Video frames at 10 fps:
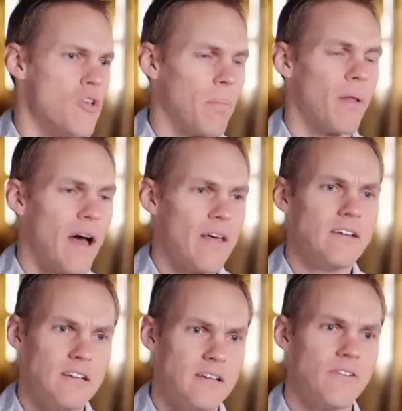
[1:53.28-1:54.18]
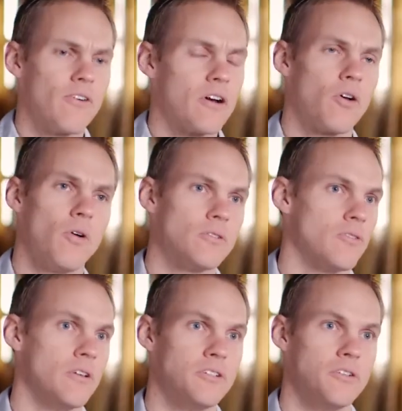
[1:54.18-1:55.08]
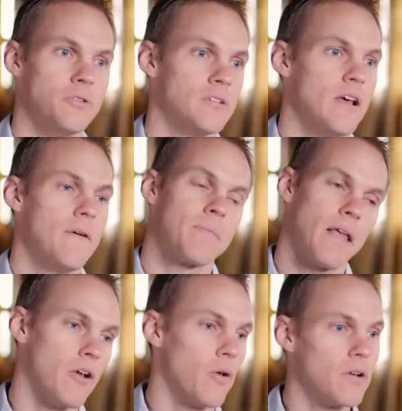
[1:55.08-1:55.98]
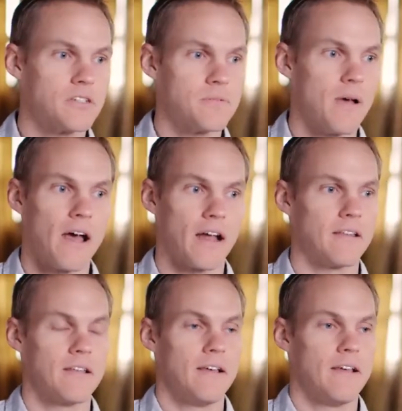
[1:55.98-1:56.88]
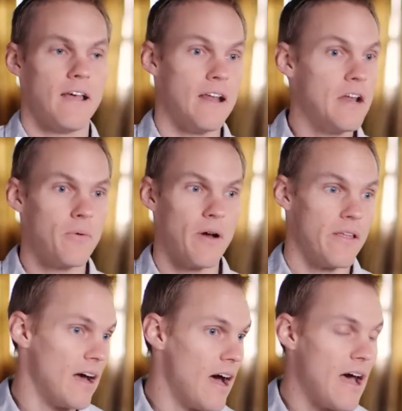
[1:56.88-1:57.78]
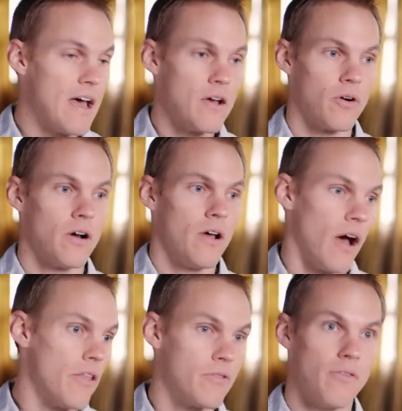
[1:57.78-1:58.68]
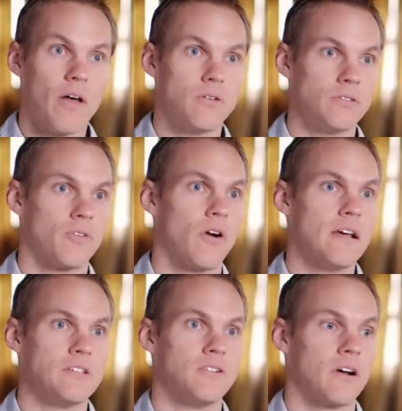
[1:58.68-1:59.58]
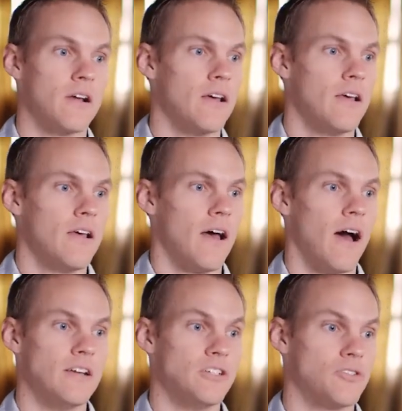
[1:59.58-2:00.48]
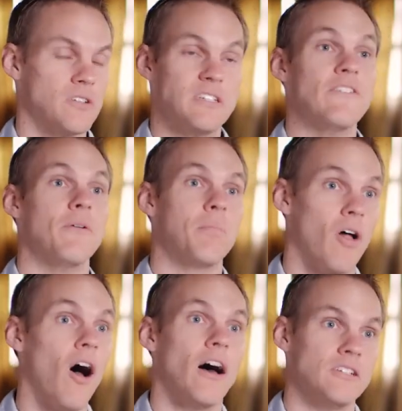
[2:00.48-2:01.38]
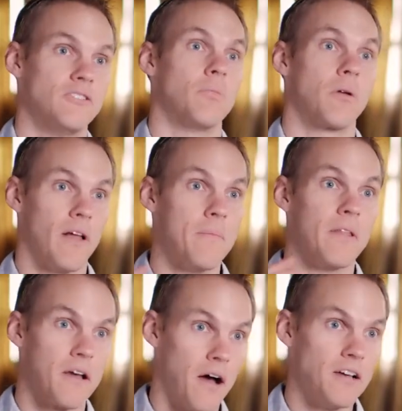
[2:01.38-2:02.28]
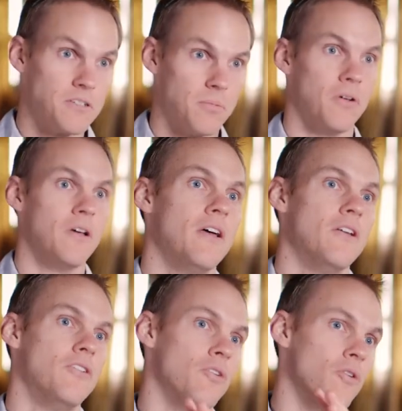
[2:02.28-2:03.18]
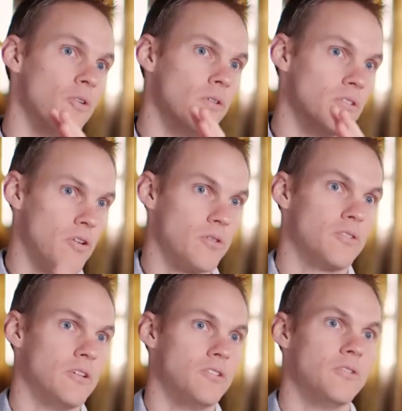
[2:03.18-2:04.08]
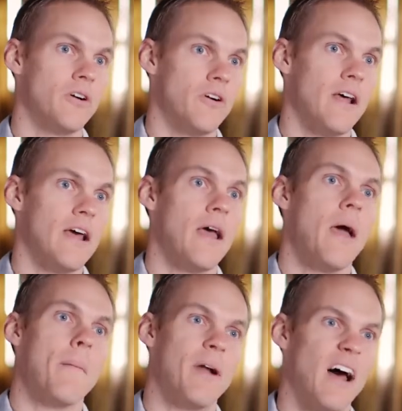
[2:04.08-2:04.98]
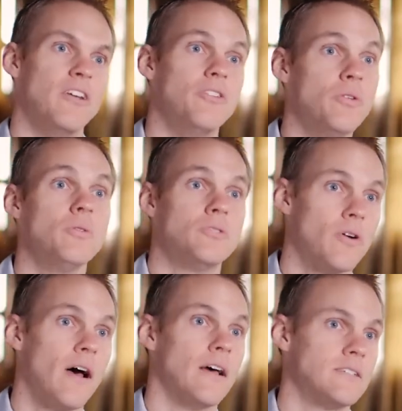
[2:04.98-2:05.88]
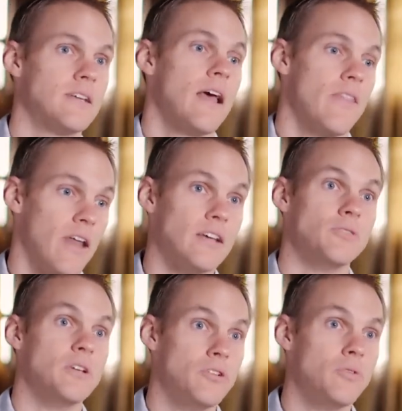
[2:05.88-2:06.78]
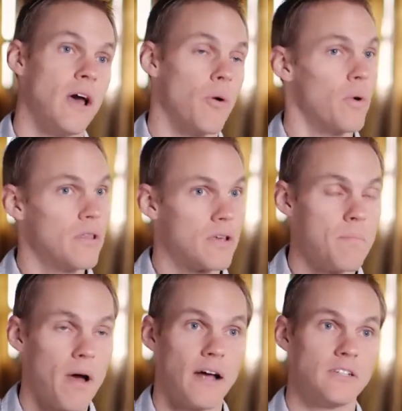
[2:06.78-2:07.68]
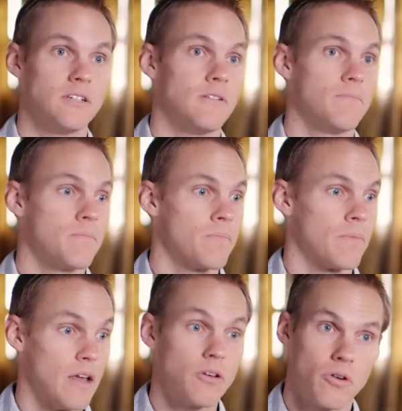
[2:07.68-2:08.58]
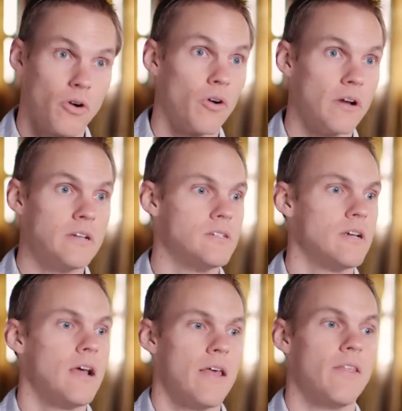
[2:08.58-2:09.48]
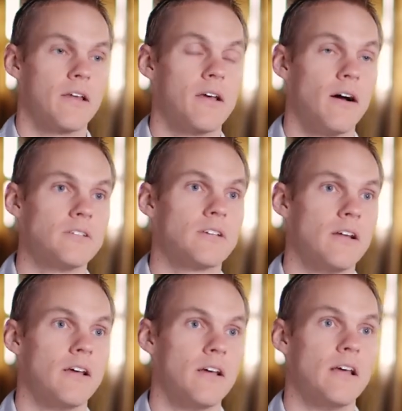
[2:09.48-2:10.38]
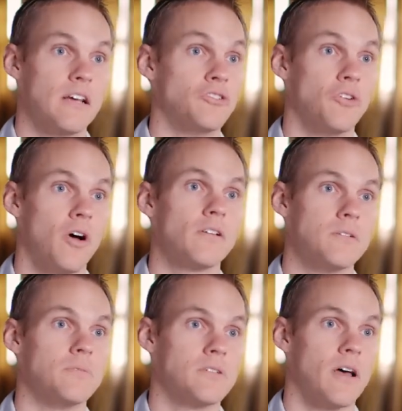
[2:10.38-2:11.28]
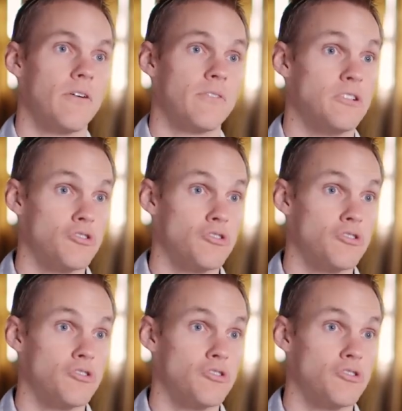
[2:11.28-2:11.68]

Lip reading: you apply that to different cultural issues. I don't expect in any way that I or other followers of Christ are going to just receive applause for proclaiming the gospel to social issues in our day. But I do trust that as we do that with compassion and courage, that God's going to exalt Himself and